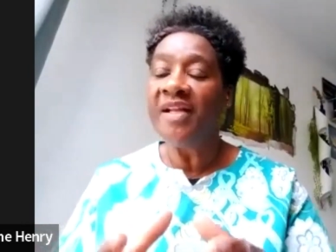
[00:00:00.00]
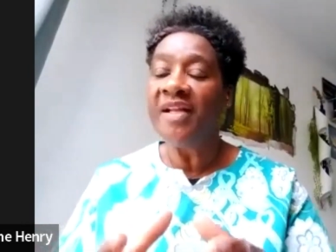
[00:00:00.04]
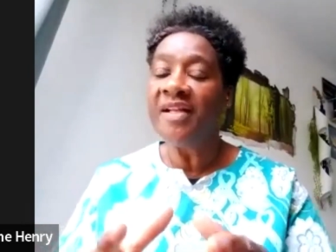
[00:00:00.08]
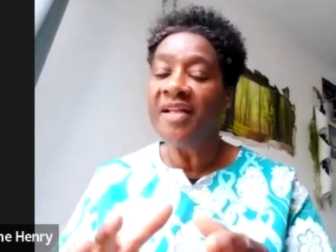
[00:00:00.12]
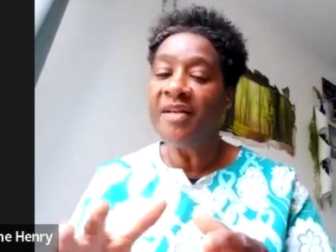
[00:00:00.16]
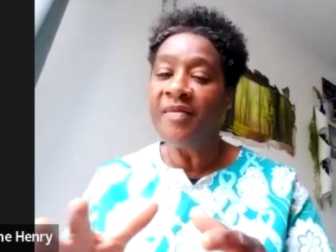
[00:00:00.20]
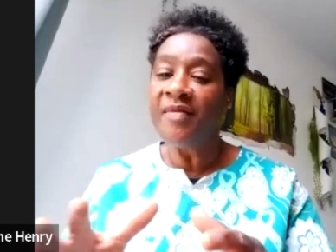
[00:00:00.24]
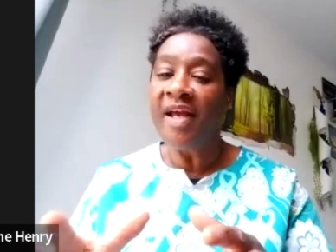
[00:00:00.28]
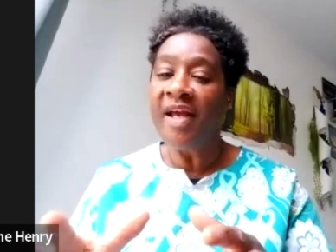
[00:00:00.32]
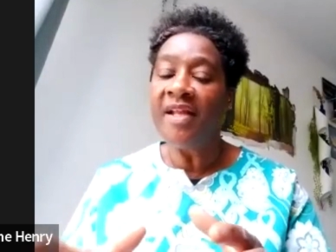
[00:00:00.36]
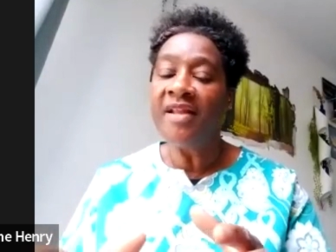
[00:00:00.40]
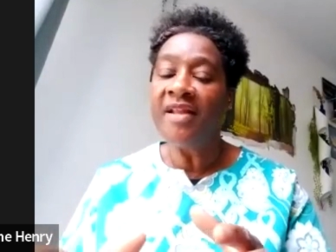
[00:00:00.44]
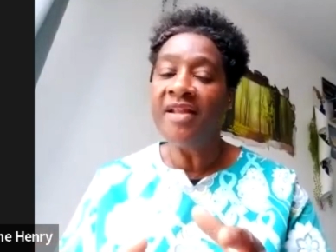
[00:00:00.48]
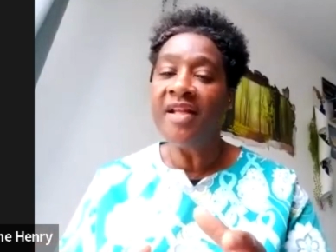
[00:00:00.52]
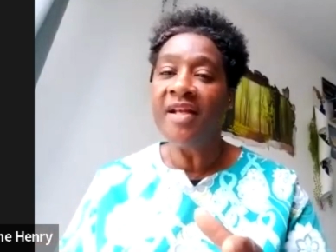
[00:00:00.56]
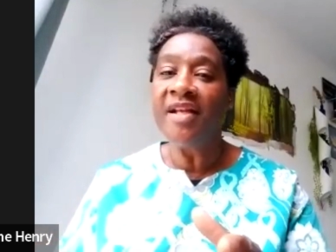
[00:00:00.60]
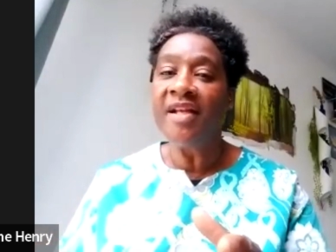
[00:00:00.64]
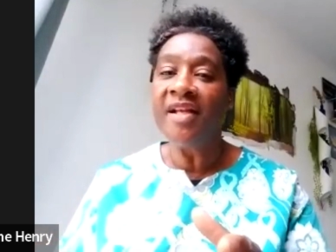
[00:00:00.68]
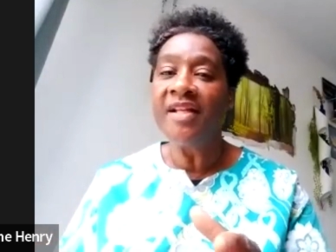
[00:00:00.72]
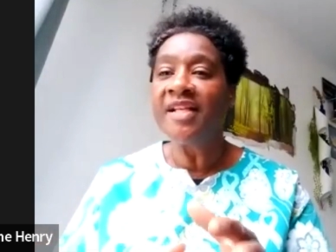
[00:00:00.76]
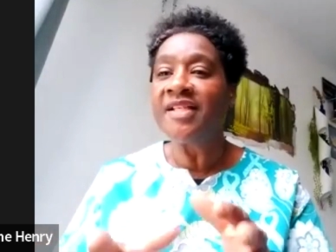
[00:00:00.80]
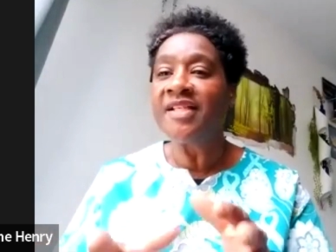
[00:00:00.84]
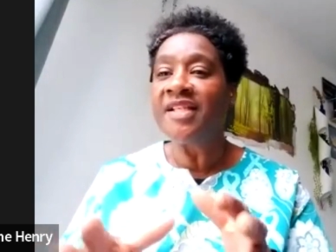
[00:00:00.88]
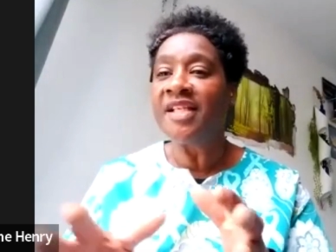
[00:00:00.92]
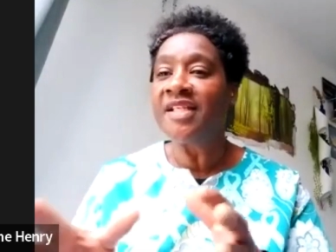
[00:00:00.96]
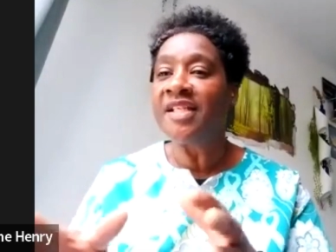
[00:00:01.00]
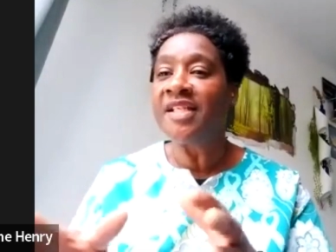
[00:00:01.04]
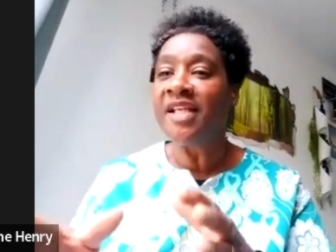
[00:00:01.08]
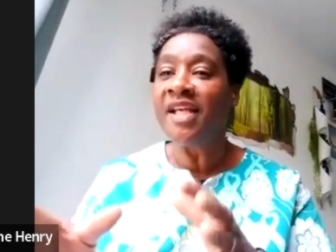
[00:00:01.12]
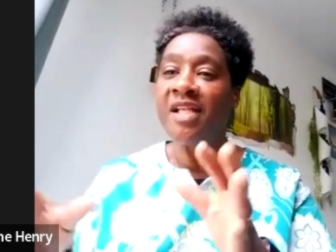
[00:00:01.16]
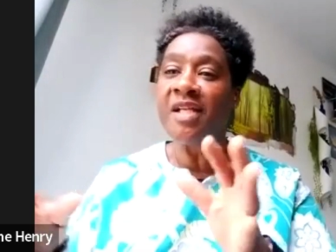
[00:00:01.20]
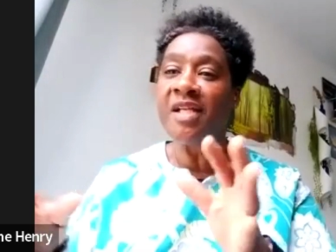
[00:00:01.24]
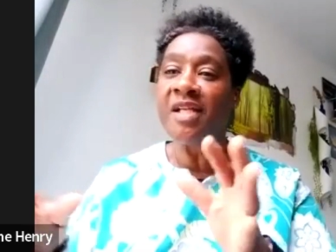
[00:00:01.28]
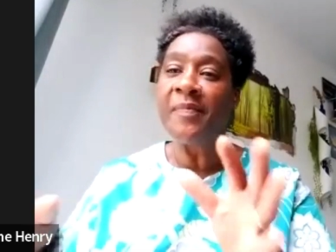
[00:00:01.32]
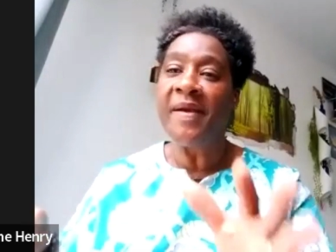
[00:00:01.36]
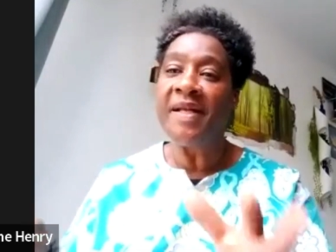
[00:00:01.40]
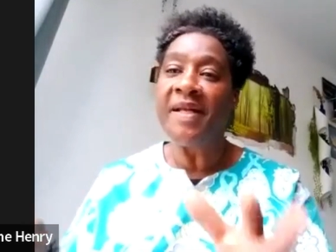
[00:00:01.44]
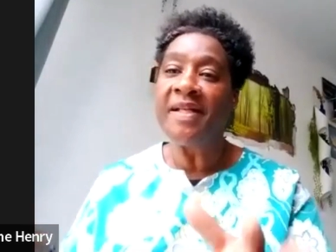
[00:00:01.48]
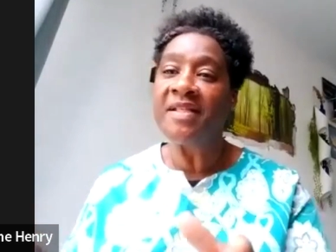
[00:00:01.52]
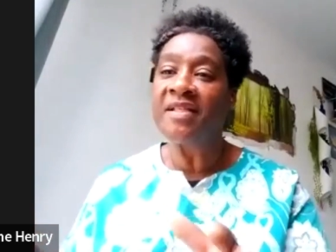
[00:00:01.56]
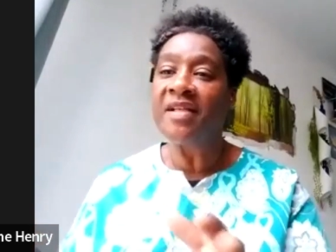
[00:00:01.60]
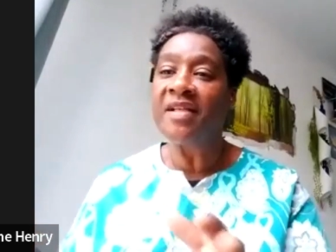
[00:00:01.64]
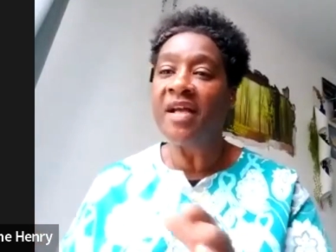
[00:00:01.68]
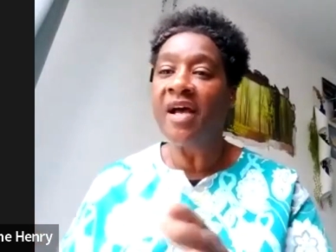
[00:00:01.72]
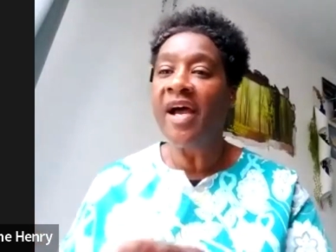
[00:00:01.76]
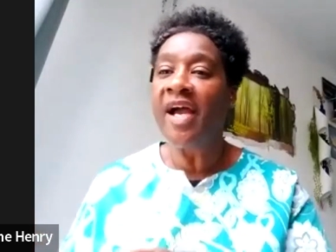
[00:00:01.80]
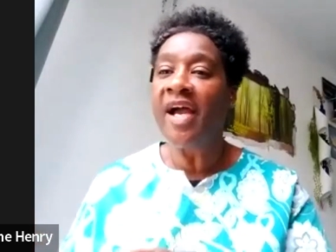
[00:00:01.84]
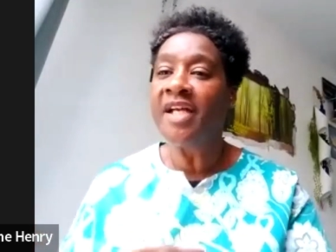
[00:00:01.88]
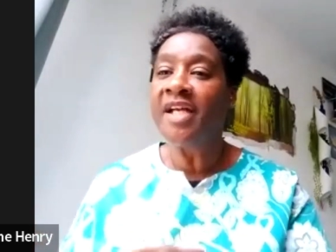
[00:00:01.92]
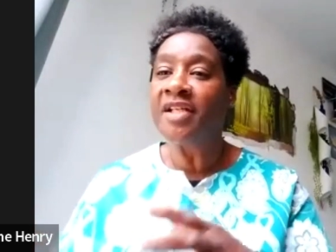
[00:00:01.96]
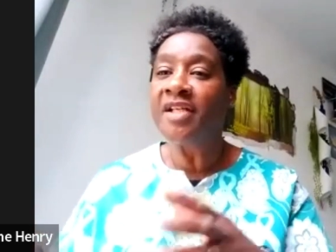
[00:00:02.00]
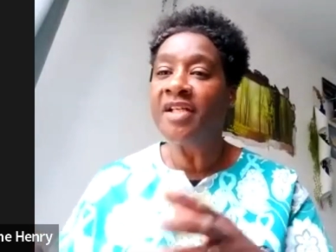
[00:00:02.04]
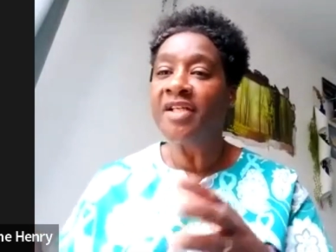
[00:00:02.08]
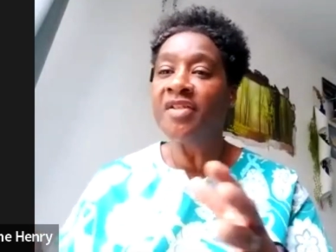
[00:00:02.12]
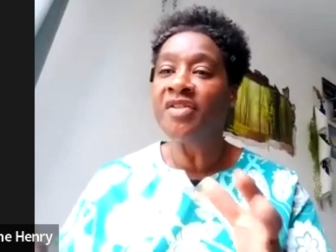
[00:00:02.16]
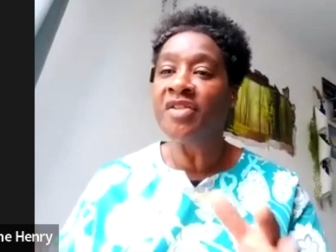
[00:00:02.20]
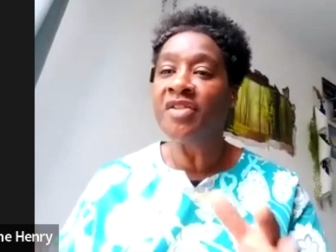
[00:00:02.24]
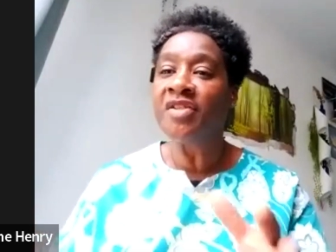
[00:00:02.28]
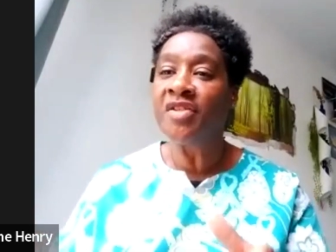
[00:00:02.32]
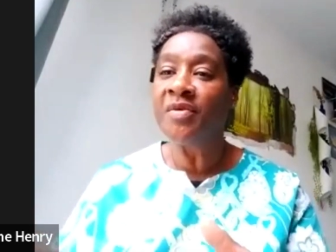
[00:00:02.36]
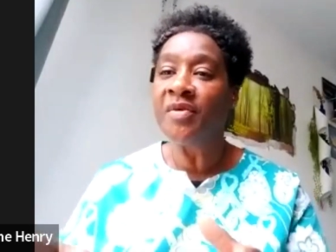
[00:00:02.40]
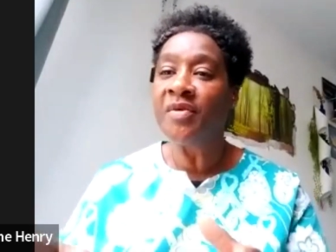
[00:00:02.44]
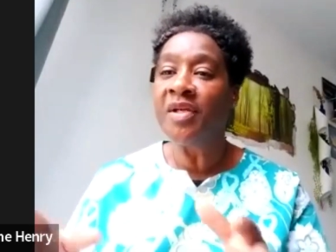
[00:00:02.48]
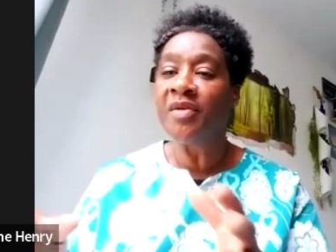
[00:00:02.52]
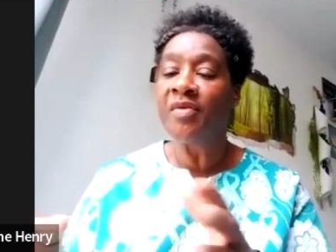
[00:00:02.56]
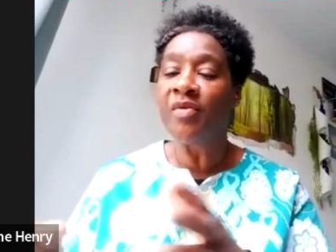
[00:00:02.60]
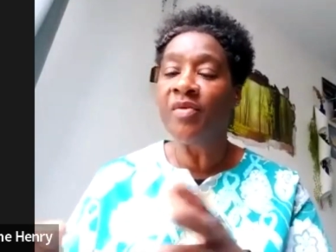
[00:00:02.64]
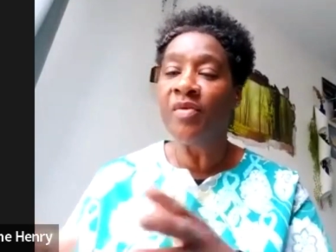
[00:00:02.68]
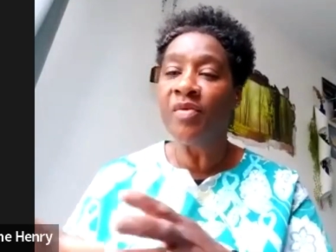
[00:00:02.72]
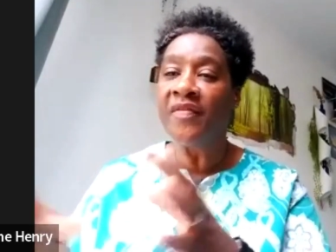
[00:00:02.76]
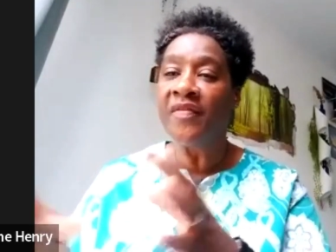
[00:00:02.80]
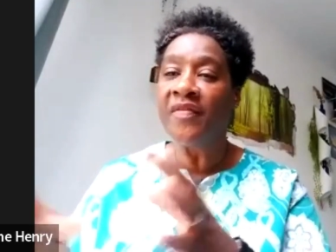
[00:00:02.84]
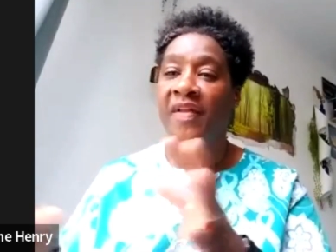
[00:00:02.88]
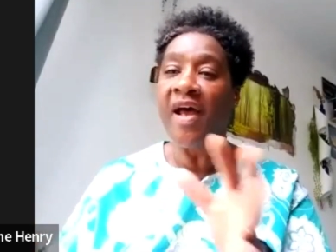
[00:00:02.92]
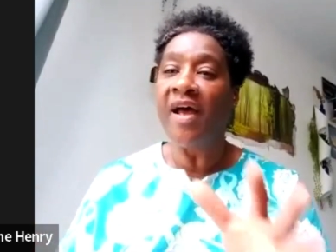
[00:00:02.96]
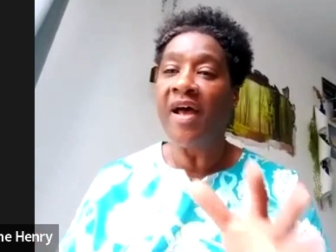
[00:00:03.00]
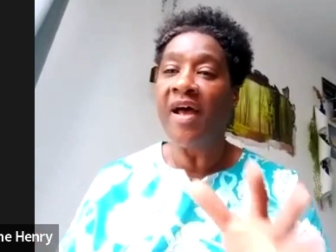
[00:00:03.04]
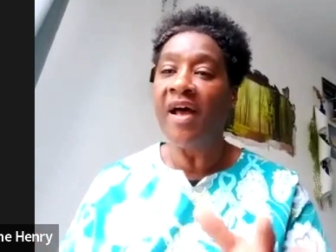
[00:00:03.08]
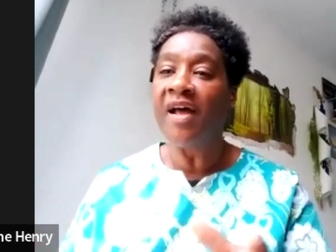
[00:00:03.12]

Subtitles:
and the sitting at the bedside and doing all of that